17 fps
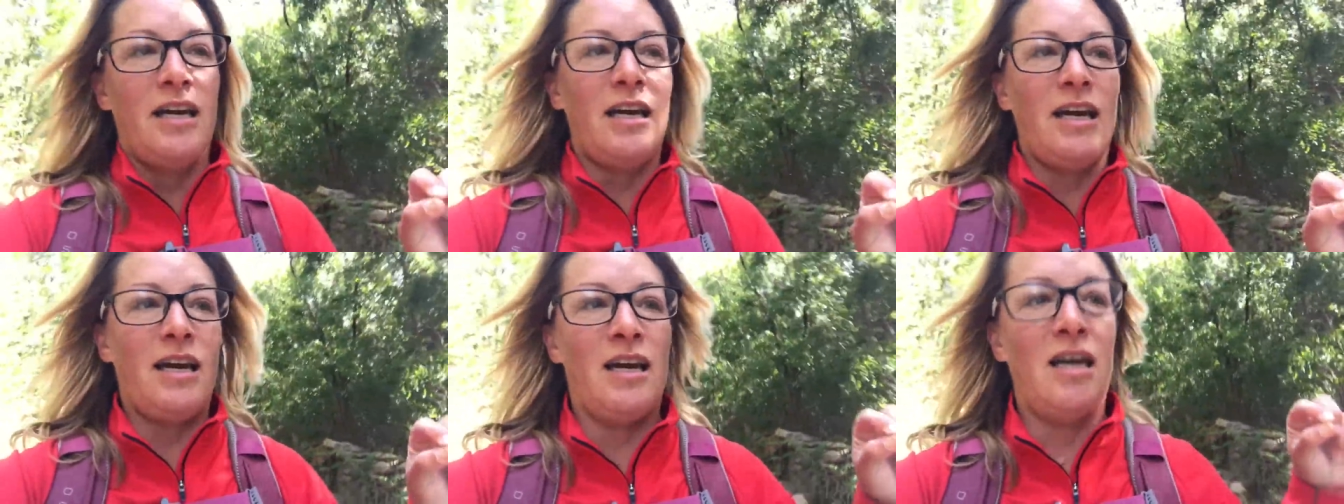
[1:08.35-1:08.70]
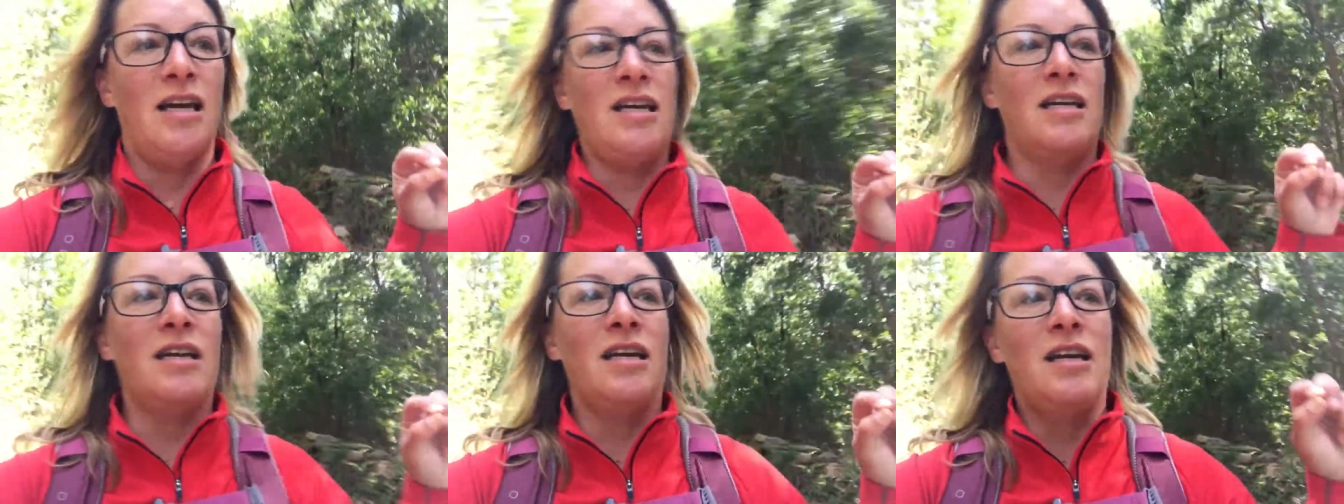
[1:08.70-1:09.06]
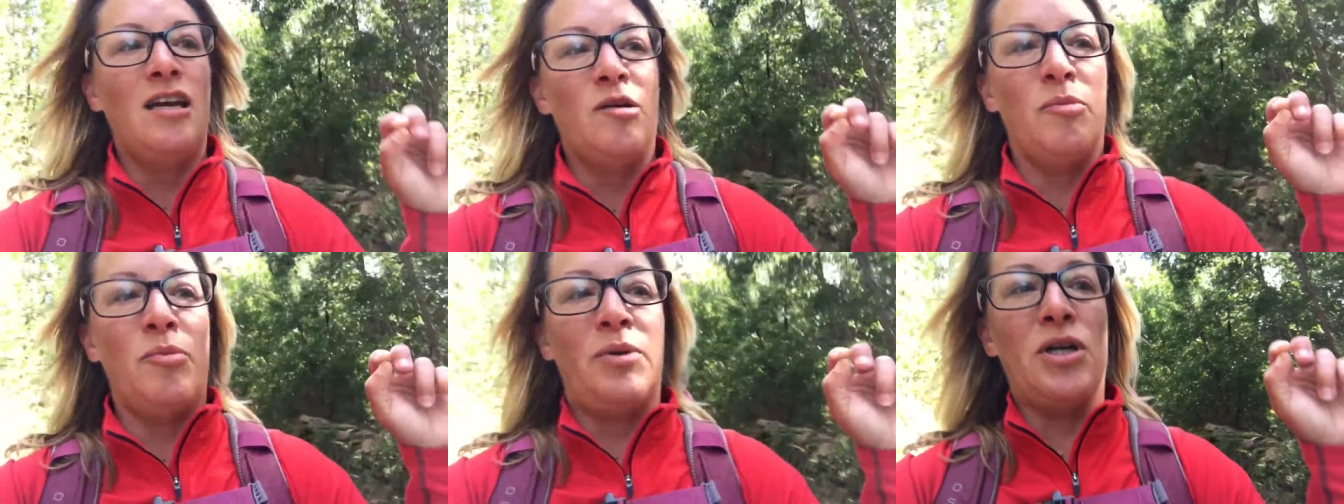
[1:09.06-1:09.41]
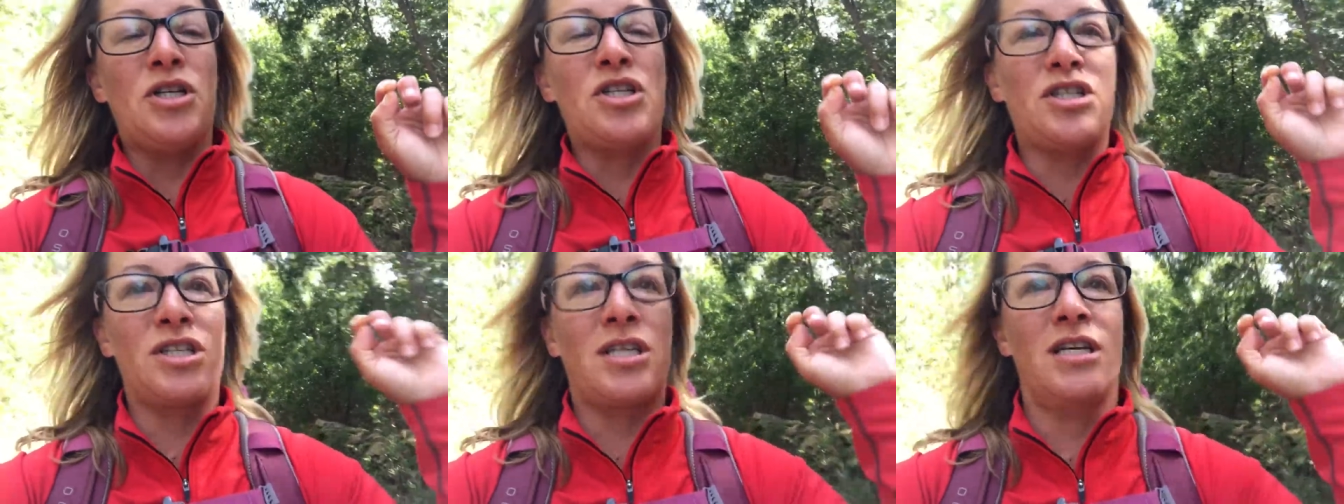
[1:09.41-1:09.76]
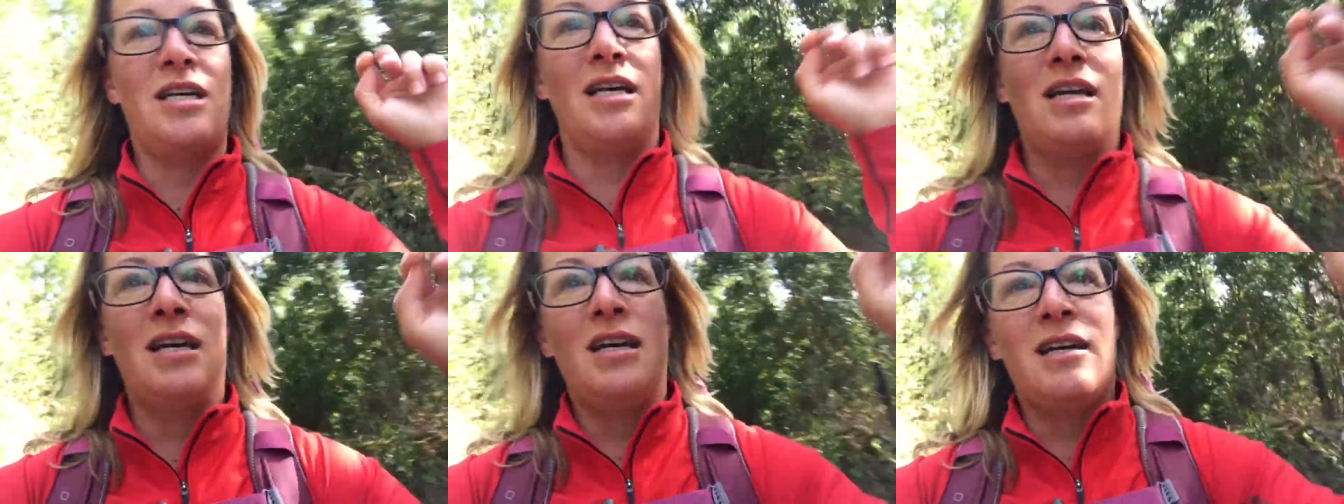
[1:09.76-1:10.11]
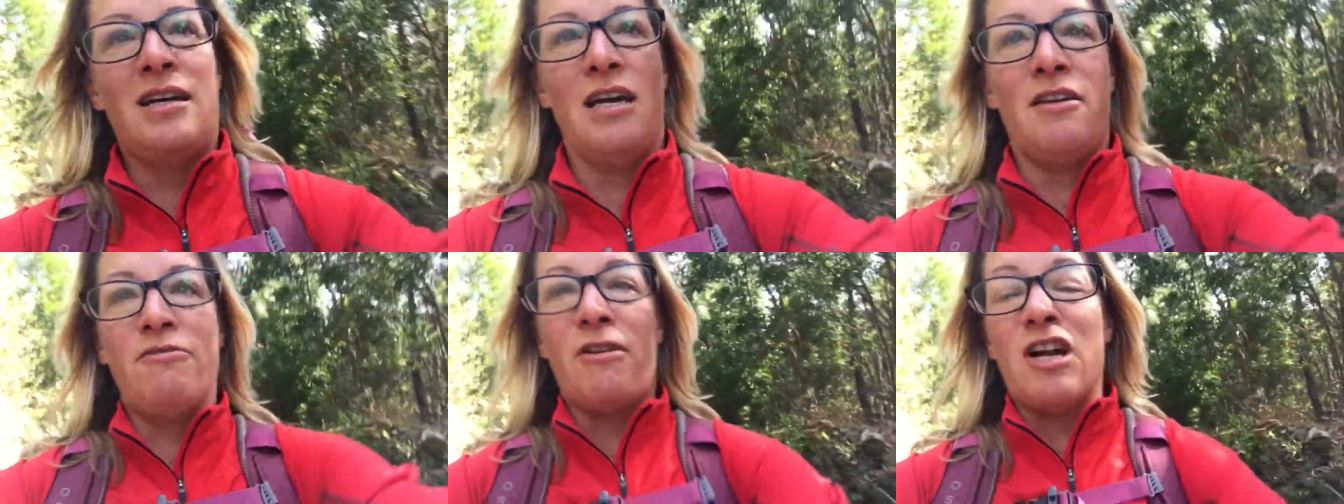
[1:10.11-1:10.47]
and pushed
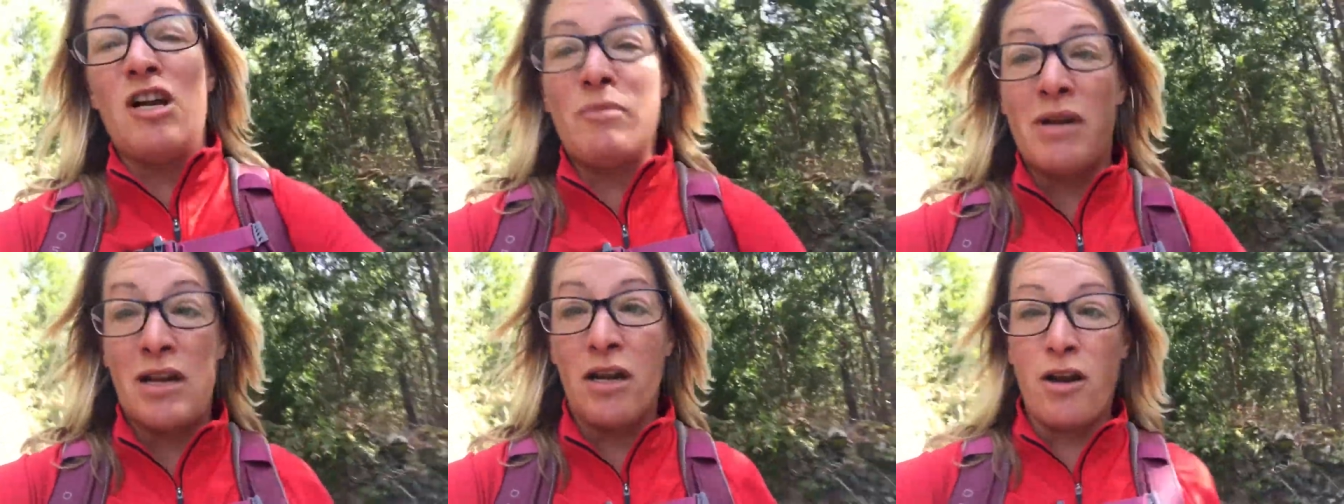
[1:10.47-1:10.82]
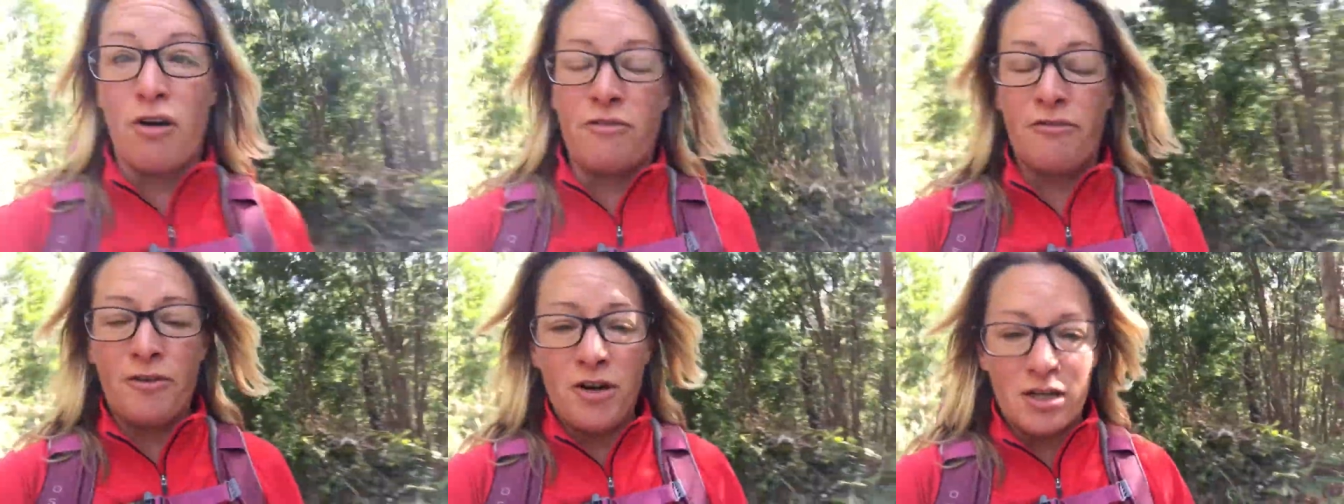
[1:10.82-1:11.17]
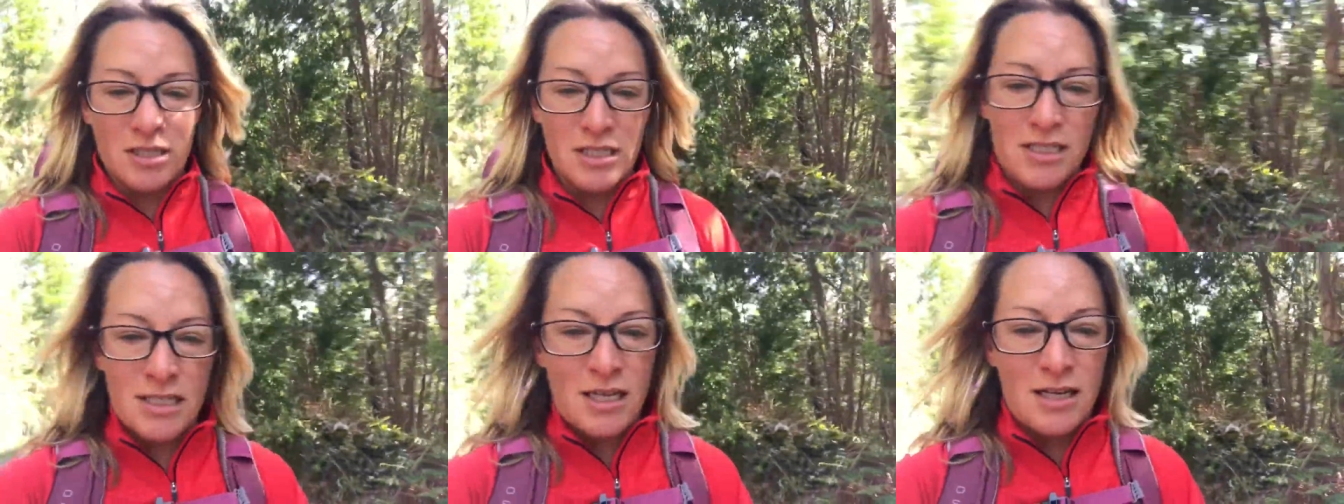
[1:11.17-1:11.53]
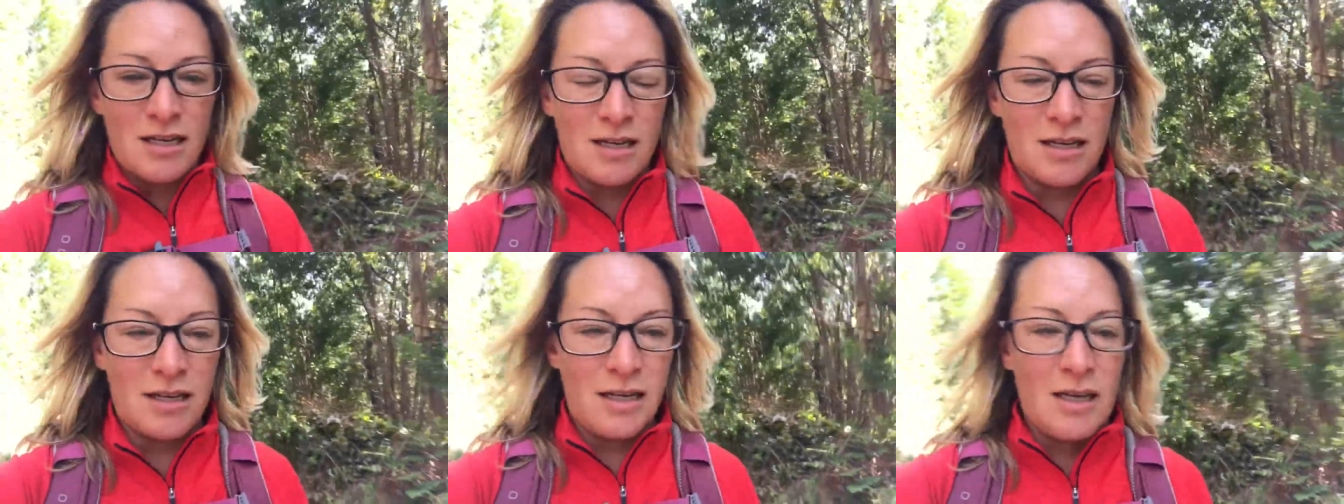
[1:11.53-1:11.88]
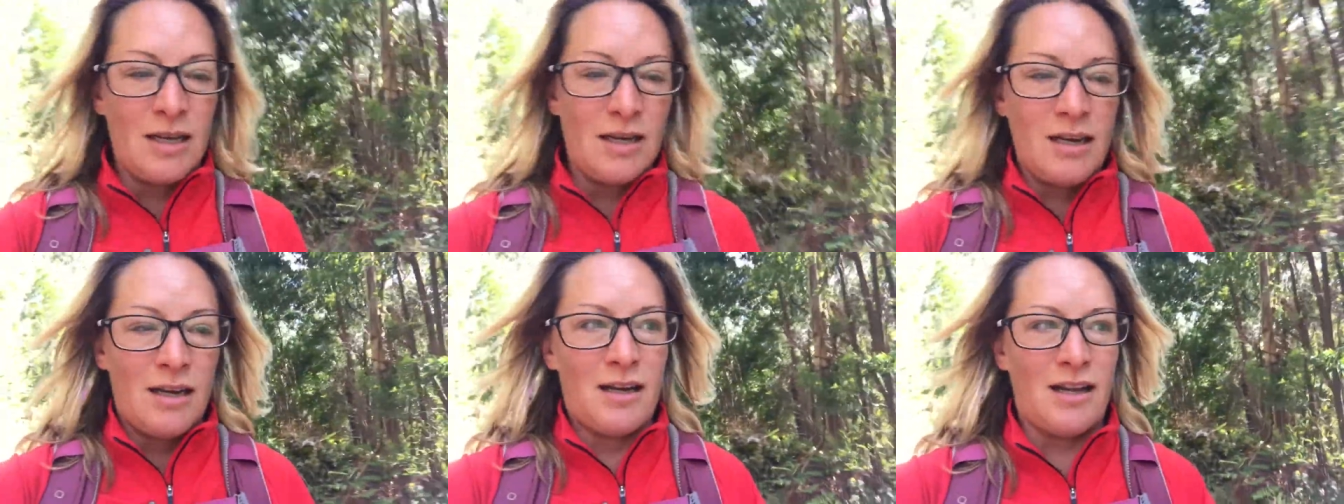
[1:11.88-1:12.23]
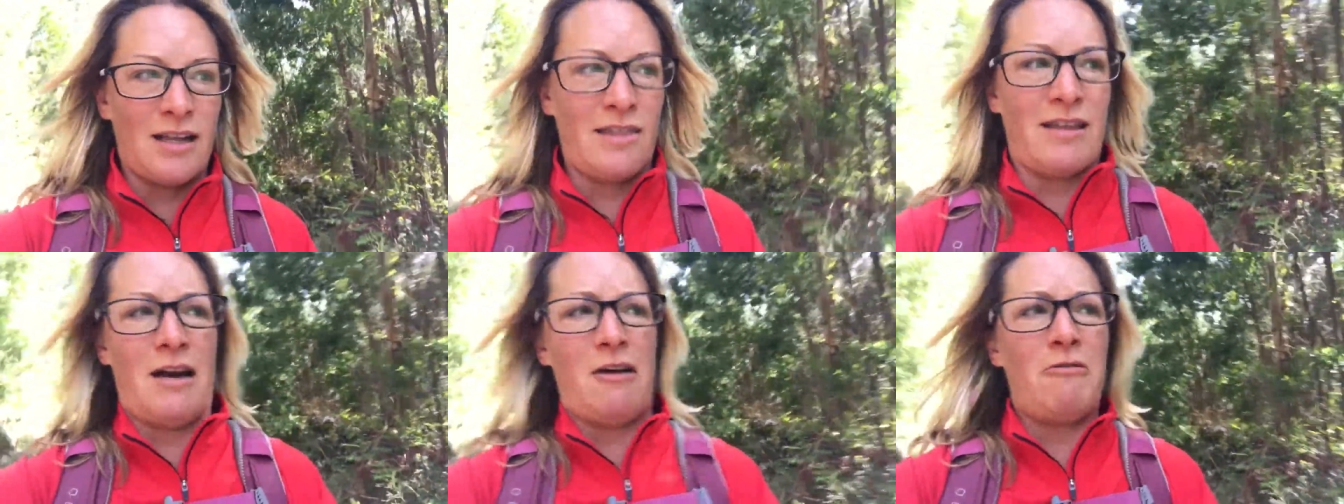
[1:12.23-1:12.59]
in front of me to go first. And I
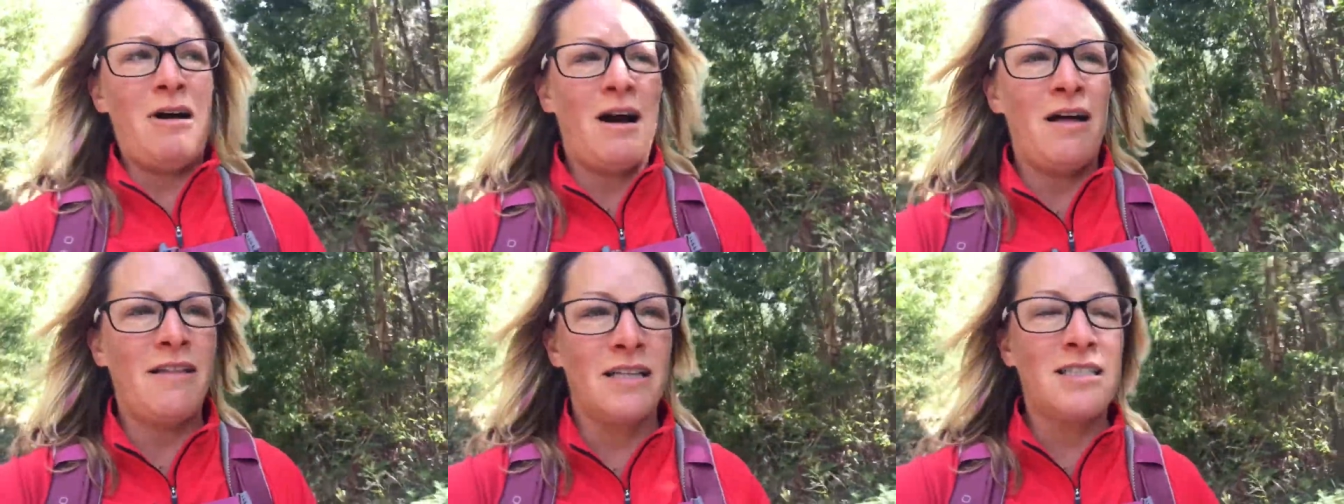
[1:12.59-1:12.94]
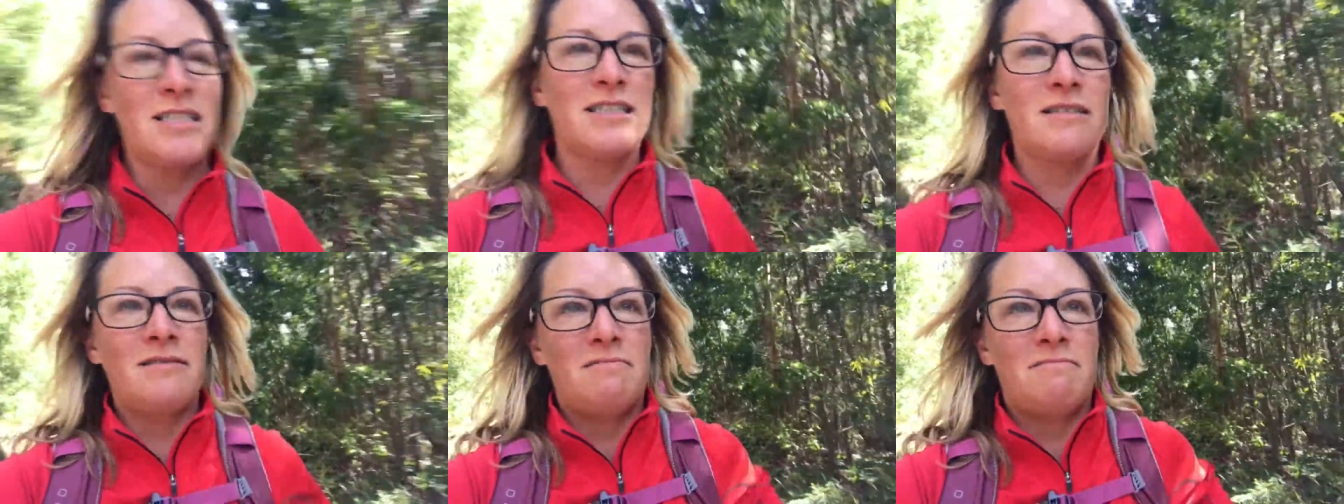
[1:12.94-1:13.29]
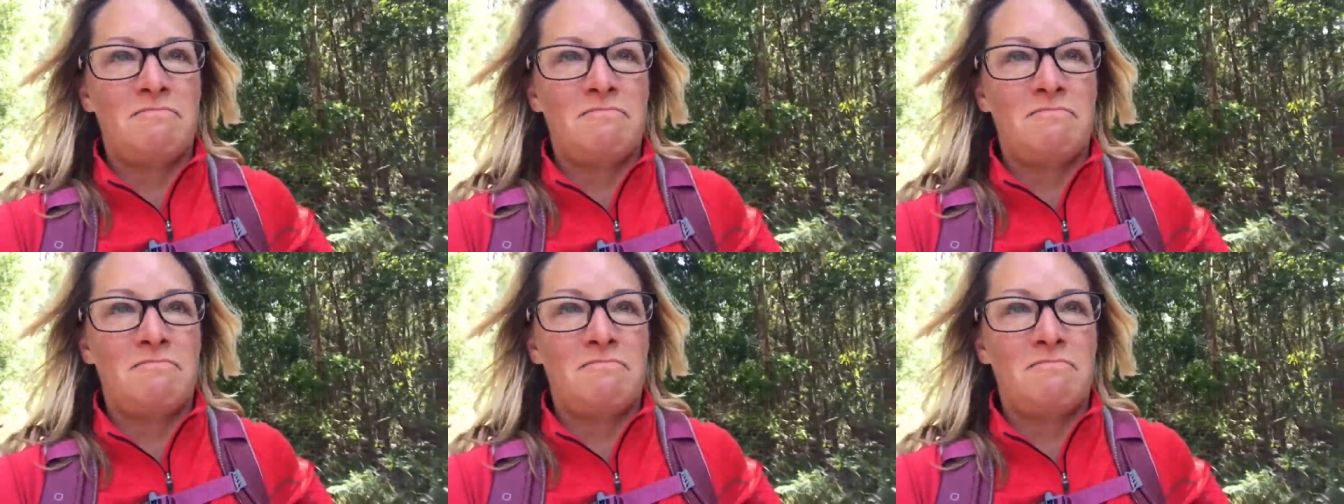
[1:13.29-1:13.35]
thought, wow, that's